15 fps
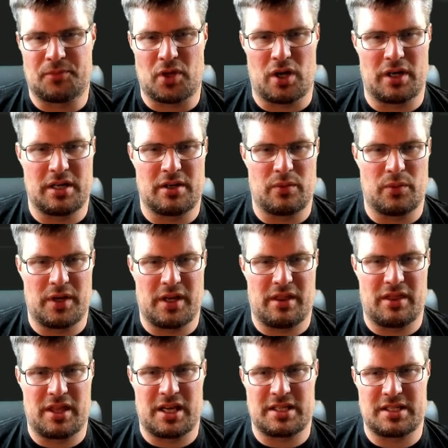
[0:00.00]
And
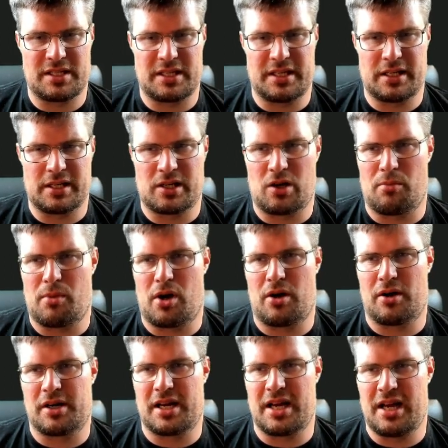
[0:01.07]
with this little
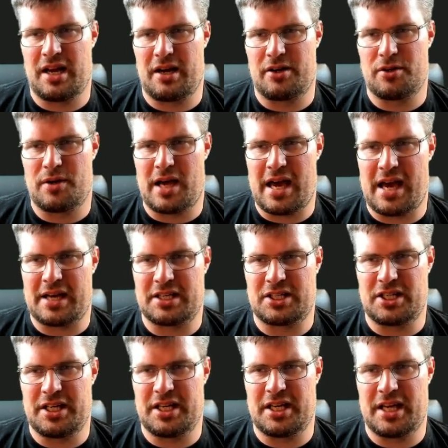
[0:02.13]
command here, you
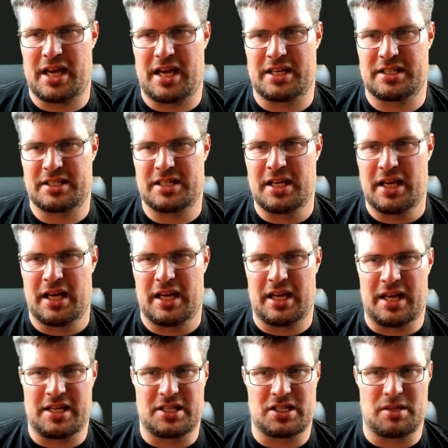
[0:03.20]
actually get an
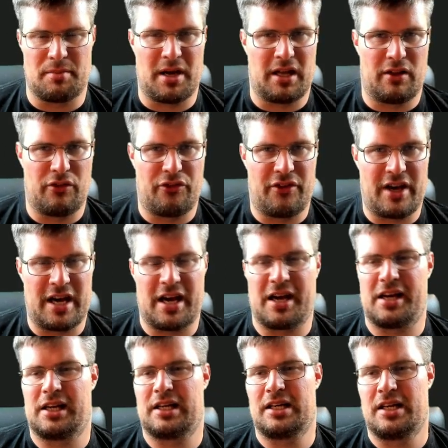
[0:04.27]
HTML
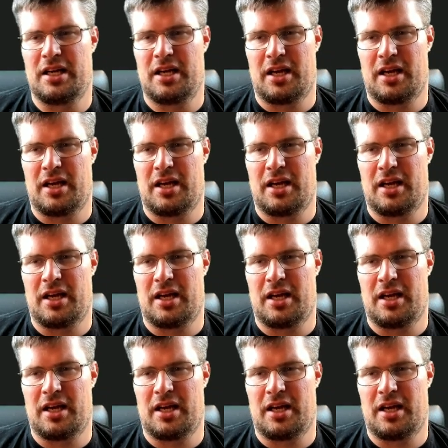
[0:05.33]
file,